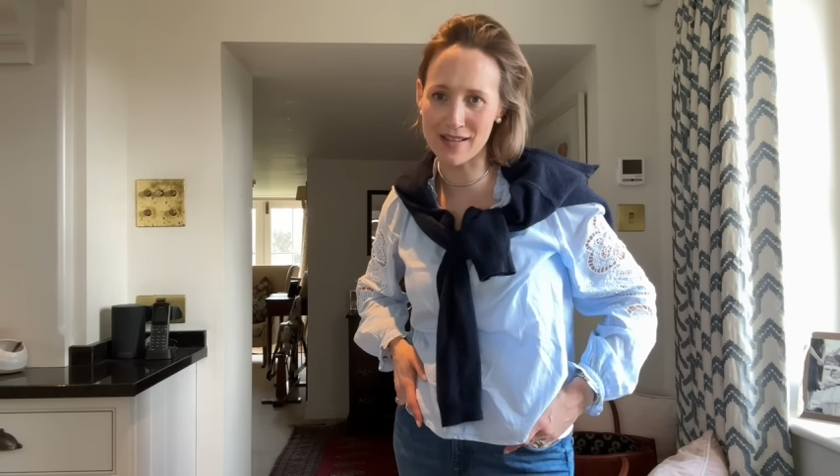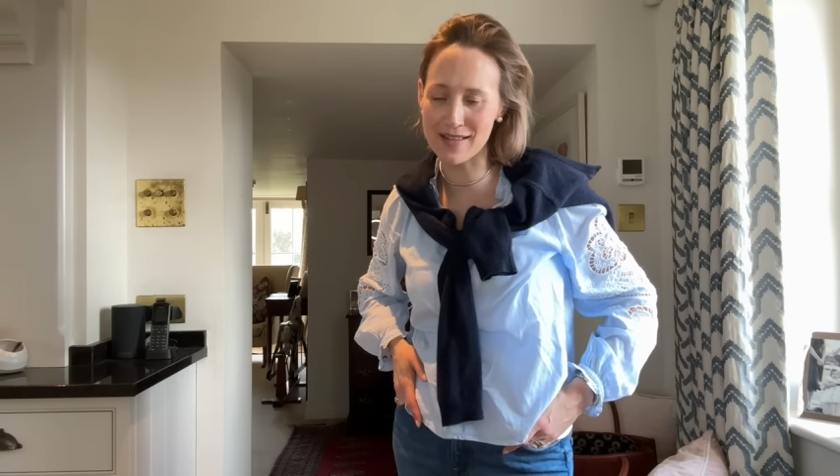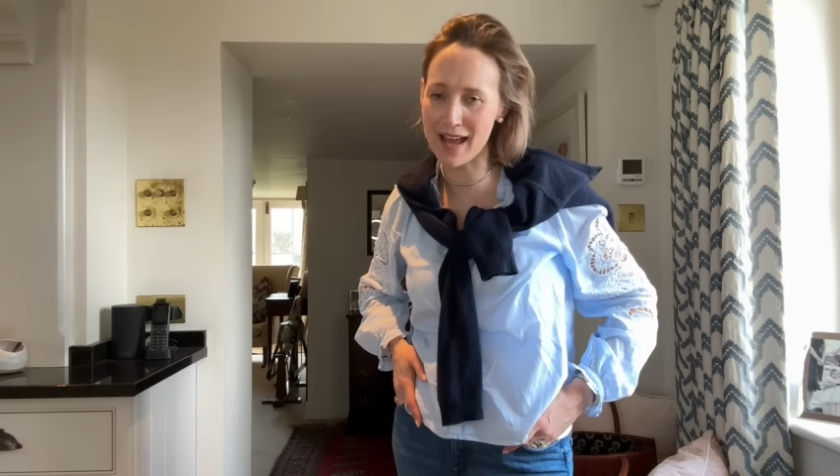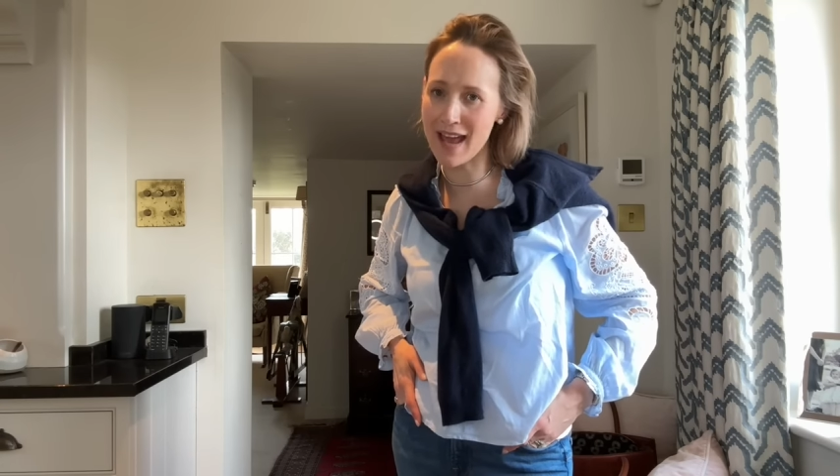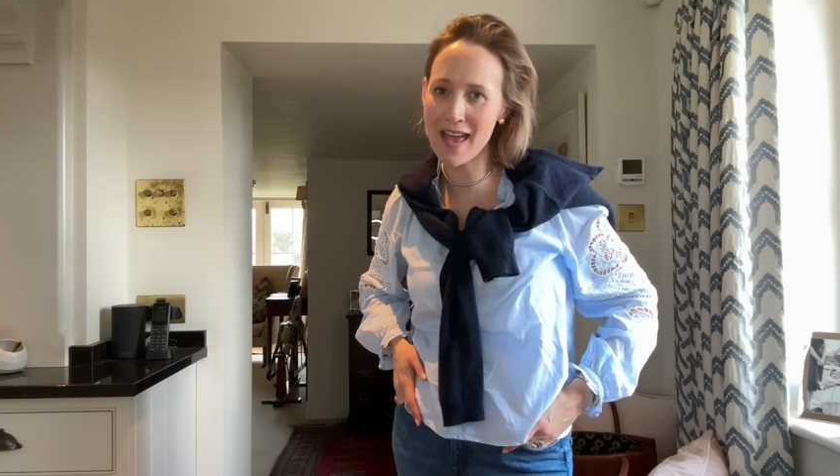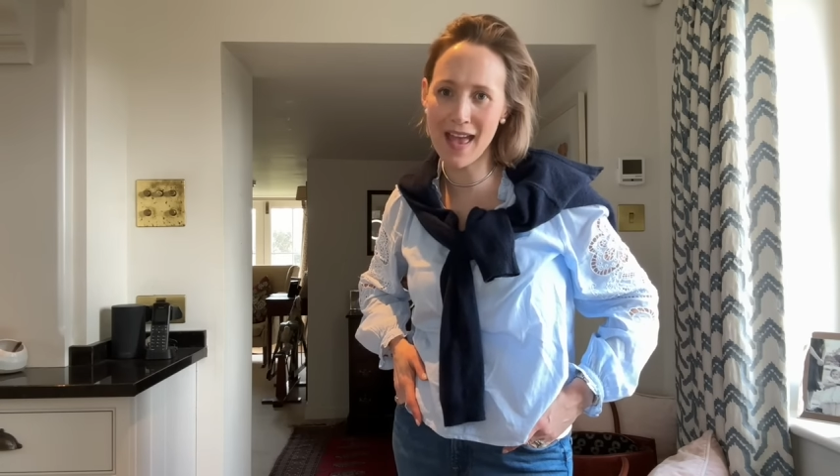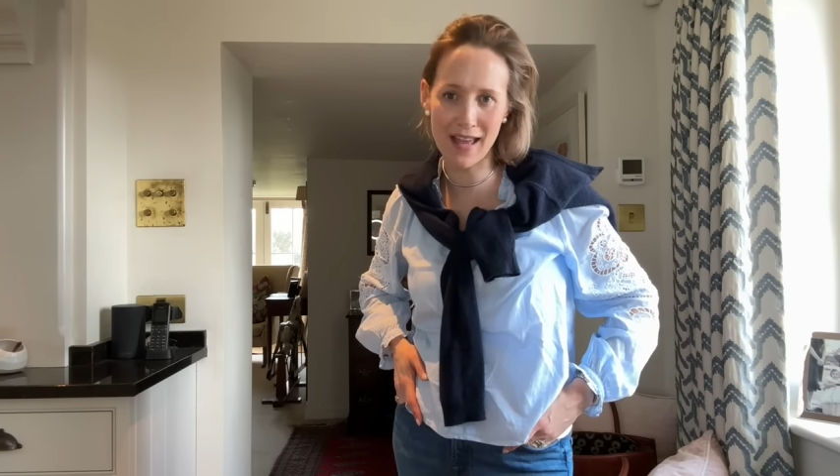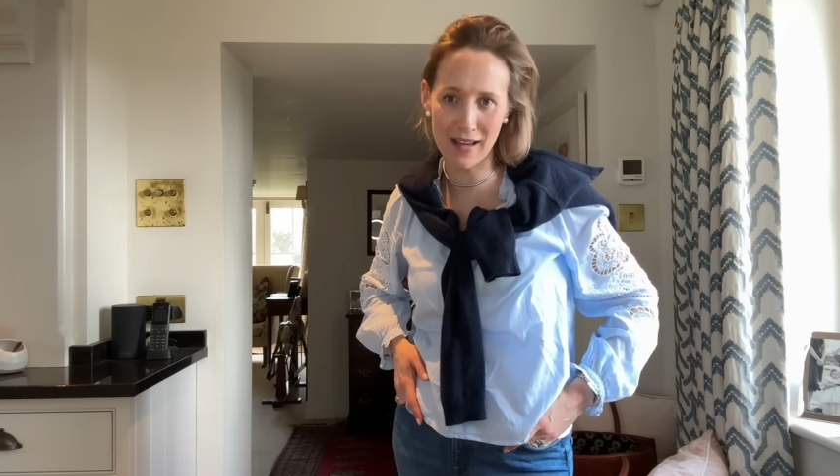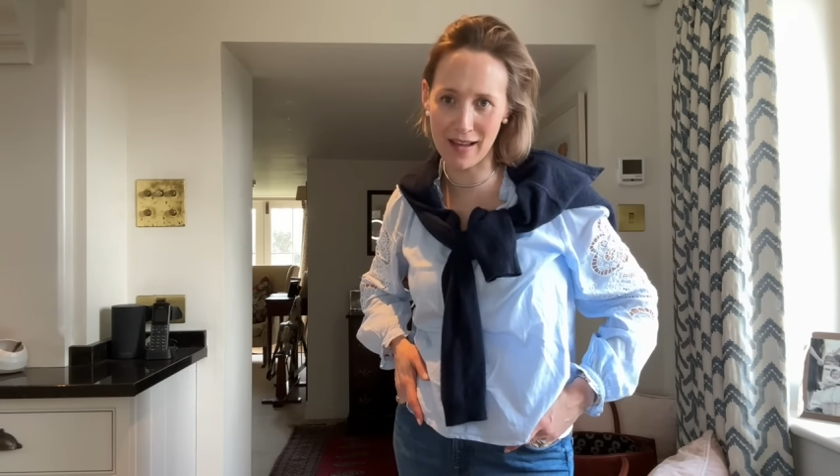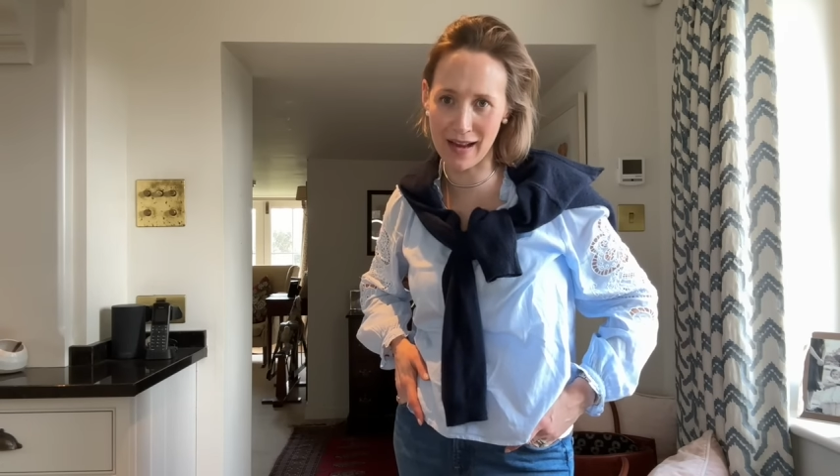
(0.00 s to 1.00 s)
Because that
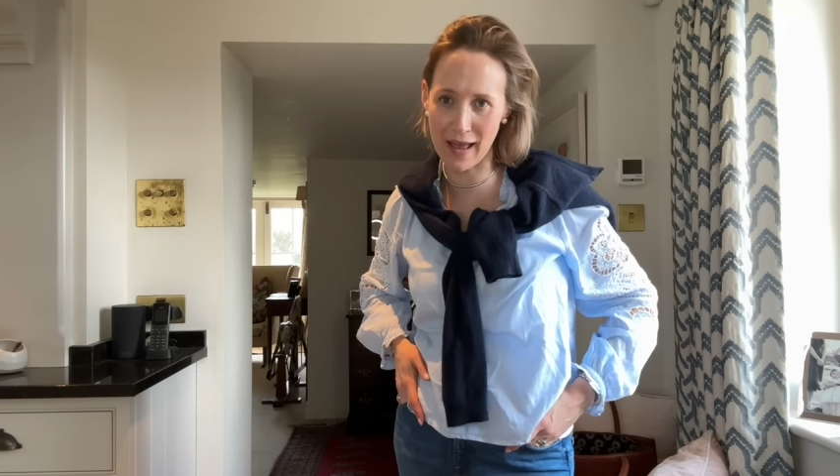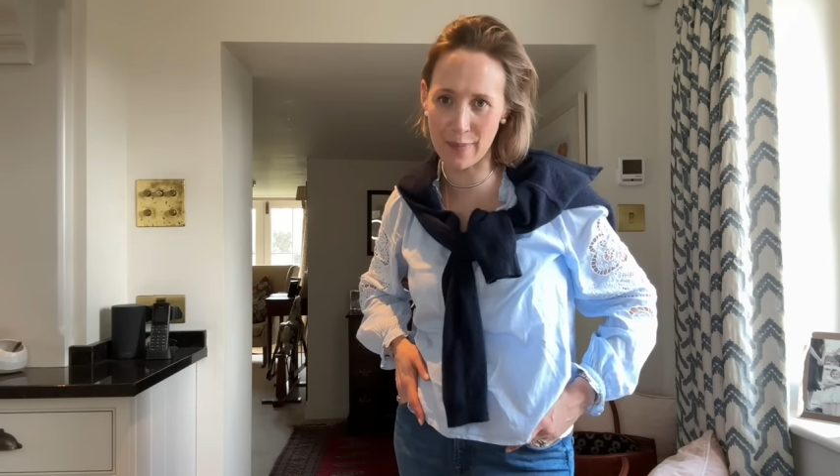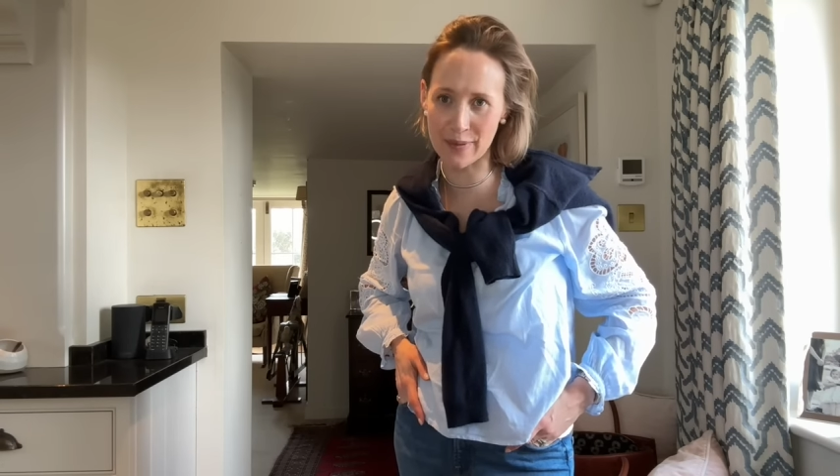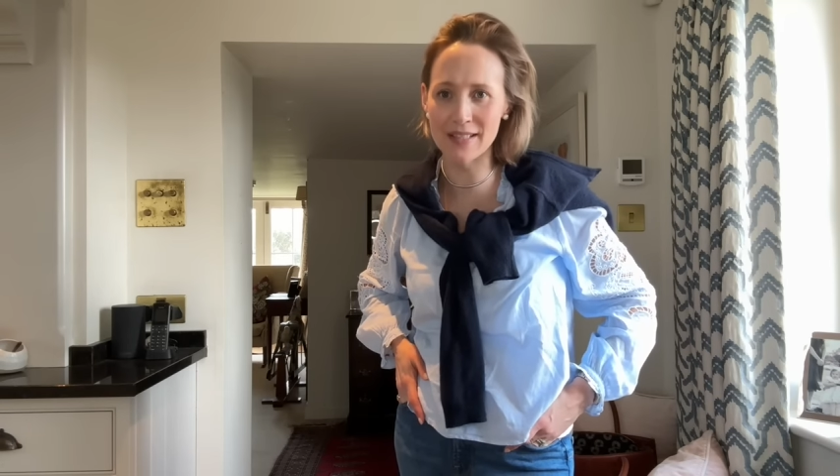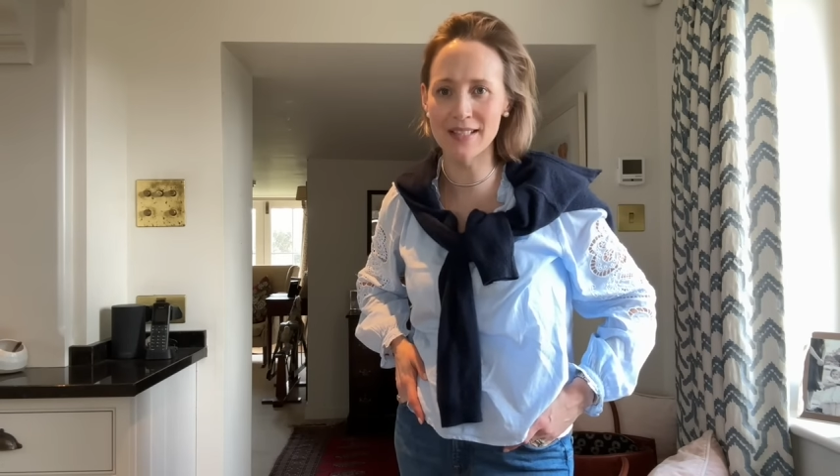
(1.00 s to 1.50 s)
ain't going to happen,